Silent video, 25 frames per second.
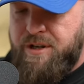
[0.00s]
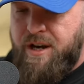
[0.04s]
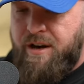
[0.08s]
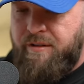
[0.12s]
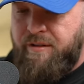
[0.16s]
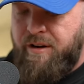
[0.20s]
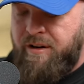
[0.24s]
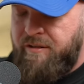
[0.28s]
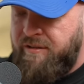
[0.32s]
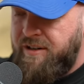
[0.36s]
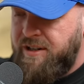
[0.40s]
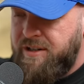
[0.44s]

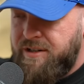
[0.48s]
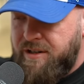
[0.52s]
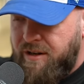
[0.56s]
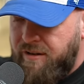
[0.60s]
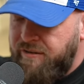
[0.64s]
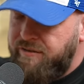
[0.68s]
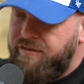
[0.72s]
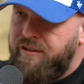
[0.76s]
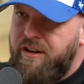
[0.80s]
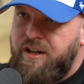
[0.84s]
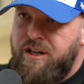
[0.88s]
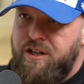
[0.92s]
Terrier is
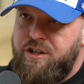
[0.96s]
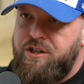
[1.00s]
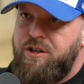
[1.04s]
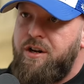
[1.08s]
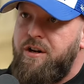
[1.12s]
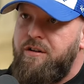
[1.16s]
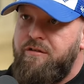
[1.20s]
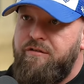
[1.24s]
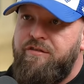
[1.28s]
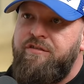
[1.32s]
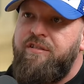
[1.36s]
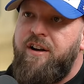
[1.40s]
so fucking
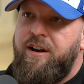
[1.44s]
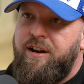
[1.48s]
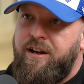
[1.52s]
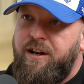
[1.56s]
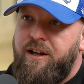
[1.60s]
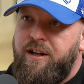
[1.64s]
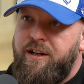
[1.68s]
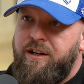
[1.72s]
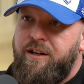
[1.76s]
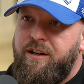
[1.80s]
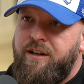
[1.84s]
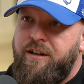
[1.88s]
child
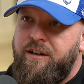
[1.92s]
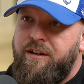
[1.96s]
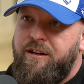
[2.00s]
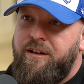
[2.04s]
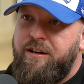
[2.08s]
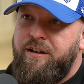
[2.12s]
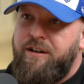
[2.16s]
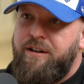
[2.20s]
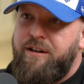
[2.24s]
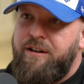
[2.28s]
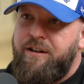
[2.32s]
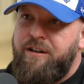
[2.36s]
friendly,
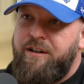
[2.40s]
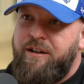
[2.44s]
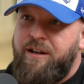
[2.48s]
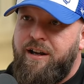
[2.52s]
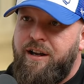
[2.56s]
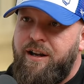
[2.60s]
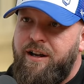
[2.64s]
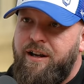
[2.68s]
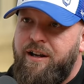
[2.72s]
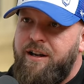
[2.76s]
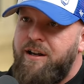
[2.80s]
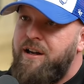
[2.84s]

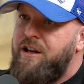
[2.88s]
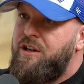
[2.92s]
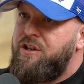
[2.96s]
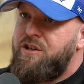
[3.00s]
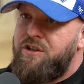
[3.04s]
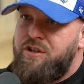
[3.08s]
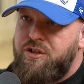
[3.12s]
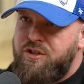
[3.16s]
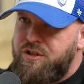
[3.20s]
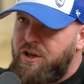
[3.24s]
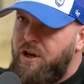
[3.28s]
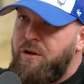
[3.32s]
yeah,
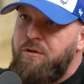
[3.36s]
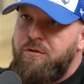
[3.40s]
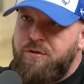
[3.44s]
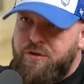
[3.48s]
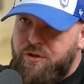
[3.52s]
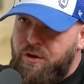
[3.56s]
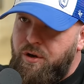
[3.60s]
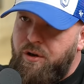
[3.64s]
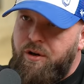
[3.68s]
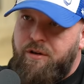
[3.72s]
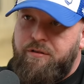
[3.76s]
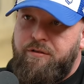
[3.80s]
so
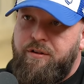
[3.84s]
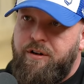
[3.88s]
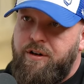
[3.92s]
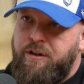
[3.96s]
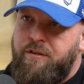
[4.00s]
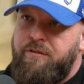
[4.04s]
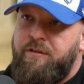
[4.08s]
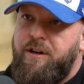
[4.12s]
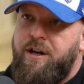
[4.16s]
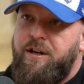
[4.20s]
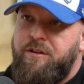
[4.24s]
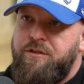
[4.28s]
tolerant
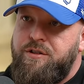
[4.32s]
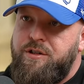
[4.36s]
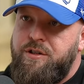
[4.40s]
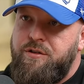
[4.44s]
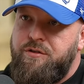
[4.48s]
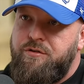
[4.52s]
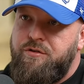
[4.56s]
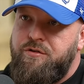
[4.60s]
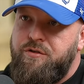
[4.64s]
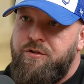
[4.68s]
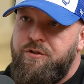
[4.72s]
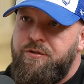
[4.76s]
around
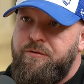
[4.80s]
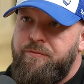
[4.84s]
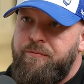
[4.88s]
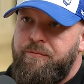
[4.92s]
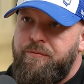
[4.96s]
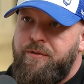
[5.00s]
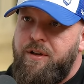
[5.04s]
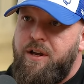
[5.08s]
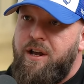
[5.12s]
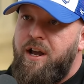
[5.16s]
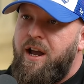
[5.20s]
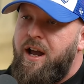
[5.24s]
children,
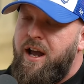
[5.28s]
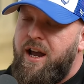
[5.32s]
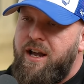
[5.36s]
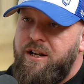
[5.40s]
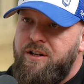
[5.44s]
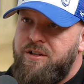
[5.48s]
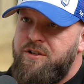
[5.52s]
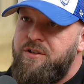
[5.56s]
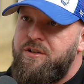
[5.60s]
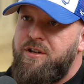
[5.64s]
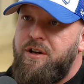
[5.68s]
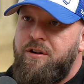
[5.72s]

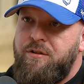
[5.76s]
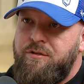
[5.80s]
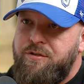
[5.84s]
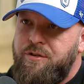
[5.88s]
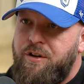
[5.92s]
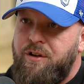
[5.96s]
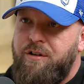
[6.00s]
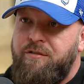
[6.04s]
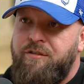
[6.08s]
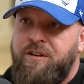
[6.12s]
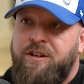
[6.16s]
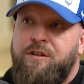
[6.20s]
and so
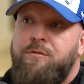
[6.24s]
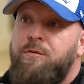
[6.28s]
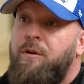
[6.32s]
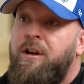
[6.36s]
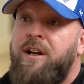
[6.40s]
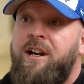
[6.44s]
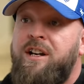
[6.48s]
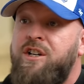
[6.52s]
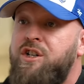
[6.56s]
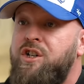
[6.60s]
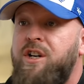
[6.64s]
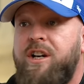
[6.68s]
tolerant. It's
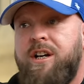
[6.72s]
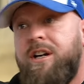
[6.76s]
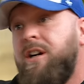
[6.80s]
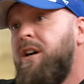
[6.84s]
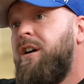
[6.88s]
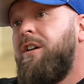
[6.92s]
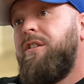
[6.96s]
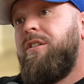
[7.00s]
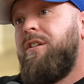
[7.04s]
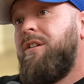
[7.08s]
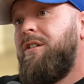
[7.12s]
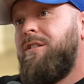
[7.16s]
why they're shit
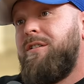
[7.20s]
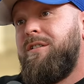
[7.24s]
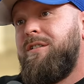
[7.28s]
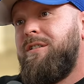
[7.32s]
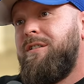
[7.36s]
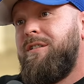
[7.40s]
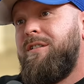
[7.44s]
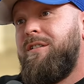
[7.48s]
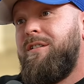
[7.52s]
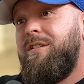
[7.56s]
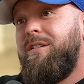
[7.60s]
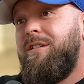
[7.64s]
guard
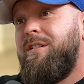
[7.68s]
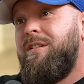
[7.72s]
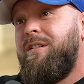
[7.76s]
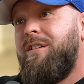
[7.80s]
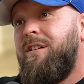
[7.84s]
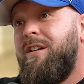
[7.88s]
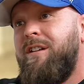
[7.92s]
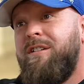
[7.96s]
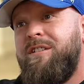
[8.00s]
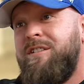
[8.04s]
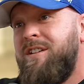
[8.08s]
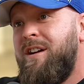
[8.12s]
dogs,
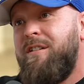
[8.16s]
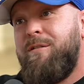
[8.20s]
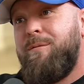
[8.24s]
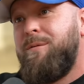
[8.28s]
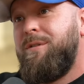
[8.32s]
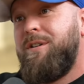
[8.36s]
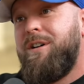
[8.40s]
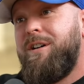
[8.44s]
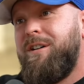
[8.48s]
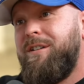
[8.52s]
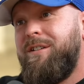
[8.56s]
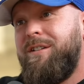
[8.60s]
they're
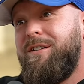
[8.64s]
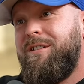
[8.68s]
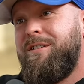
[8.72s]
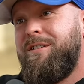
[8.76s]
terrible guard